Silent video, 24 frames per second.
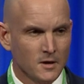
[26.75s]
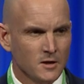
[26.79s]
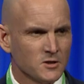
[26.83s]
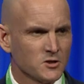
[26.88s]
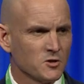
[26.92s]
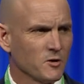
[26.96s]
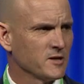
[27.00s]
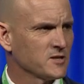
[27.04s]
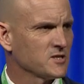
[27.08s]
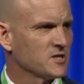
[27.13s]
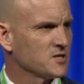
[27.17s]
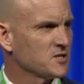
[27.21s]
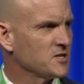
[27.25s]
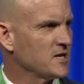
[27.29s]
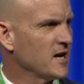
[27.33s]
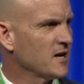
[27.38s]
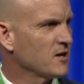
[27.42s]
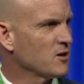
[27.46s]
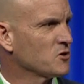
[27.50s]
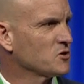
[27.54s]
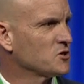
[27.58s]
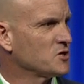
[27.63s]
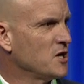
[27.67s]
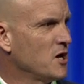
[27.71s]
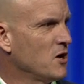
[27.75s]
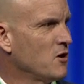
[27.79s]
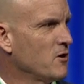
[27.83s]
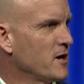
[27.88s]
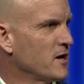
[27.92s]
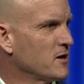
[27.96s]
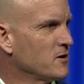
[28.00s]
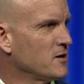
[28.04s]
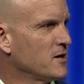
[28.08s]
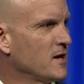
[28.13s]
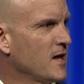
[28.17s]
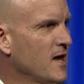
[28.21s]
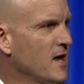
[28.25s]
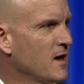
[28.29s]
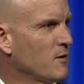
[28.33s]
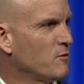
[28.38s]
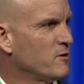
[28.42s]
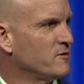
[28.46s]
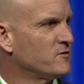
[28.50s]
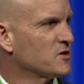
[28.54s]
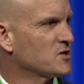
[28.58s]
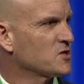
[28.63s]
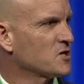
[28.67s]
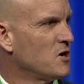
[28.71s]
So, as the sailors know here today,
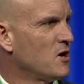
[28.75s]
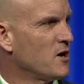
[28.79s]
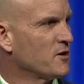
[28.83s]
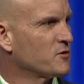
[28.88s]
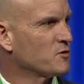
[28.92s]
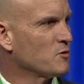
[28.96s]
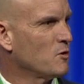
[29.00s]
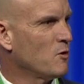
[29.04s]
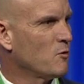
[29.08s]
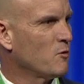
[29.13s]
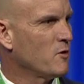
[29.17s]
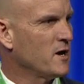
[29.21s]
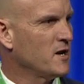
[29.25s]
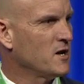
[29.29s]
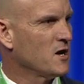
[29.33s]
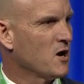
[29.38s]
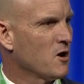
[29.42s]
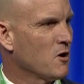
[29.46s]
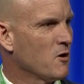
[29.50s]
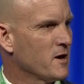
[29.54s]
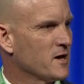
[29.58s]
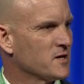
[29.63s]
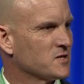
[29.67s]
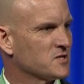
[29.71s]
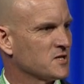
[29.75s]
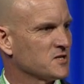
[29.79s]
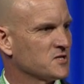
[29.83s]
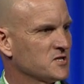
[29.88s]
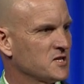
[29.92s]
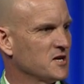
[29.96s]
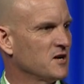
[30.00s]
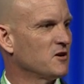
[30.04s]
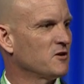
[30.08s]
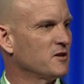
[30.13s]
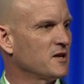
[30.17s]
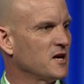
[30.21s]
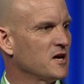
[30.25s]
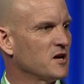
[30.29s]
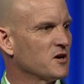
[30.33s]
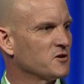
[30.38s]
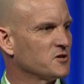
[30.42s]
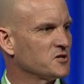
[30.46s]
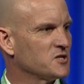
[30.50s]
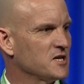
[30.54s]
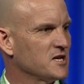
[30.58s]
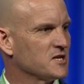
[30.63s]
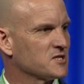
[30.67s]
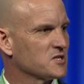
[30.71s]
we've just gone through what we know as the Sail of the
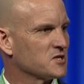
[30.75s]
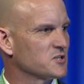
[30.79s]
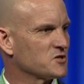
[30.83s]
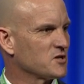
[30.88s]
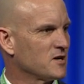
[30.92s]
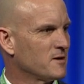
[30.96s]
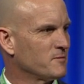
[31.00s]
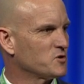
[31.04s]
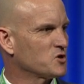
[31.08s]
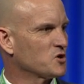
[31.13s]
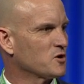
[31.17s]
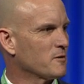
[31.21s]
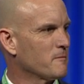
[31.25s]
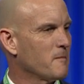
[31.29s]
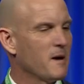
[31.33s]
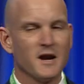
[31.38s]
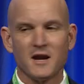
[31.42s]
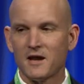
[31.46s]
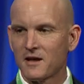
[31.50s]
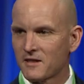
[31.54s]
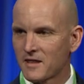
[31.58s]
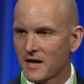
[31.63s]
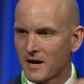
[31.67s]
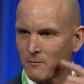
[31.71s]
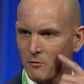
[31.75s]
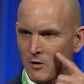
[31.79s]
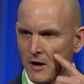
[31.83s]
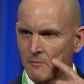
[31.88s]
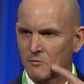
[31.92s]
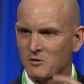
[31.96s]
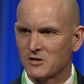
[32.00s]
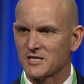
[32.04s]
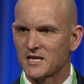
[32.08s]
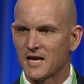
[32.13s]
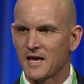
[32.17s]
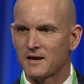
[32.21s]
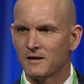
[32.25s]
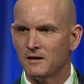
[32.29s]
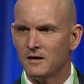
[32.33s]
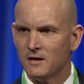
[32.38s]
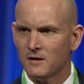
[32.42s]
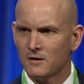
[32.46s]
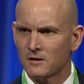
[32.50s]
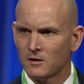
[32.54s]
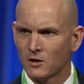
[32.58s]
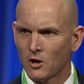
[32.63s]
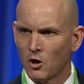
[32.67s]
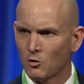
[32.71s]
Year season. So, I'm sure many of them represent
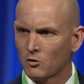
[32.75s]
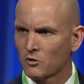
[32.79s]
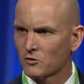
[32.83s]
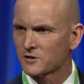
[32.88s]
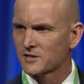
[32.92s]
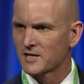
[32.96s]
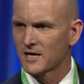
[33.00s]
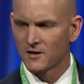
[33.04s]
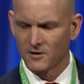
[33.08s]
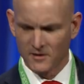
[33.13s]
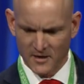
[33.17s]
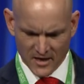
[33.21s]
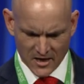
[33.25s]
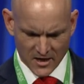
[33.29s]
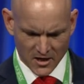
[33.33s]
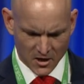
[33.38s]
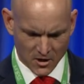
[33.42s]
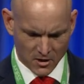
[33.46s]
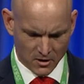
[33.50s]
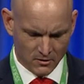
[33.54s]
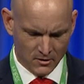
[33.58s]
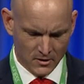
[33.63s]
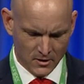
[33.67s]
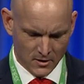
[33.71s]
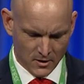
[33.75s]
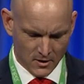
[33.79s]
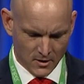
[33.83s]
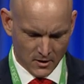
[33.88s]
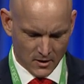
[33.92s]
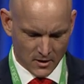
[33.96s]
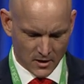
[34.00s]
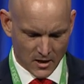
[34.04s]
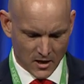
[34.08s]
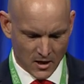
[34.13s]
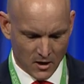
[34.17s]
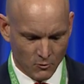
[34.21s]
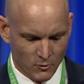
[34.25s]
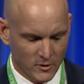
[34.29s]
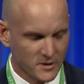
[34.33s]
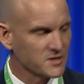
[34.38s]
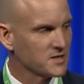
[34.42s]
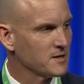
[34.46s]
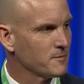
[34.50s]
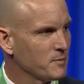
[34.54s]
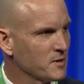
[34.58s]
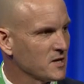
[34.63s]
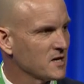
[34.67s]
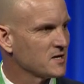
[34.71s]
local Sail of the Year uh,
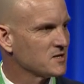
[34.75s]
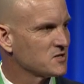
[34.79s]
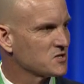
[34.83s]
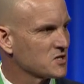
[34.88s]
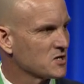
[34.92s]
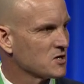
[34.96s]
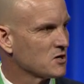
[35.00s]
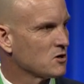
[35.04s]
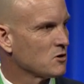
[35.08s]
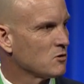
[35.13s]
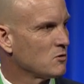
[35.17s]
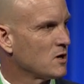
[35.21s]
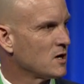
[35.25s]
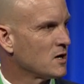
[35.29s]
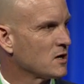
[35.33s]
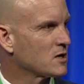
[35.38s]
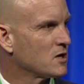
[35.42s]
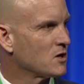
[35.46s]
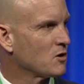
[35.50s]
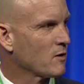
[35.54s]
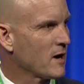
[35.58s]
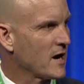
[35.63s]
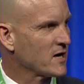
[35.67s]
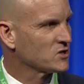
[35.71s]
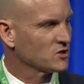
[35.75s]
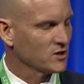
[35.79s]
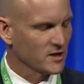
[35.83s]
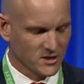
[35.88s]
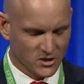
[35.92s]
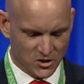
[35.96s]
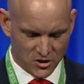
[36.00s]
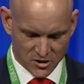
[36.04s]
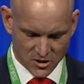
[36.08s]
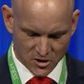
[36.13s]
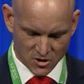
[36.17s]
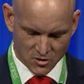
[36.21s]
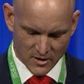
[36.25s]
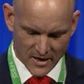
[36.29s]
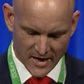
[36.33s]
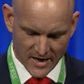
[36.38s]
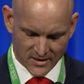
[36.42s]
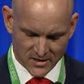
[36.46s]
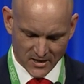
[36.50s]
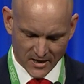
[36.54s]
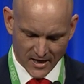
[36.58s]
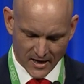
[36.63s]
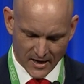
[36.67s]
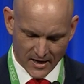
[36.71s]
recipients. So, uh, congratulations to you
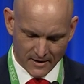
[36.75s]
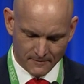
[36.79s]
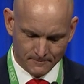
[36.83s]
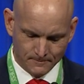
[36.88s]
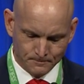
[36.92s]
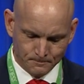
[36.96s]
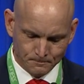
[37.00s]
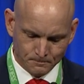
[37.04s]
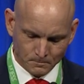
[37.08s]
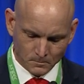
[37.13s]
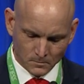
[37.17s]
guys again.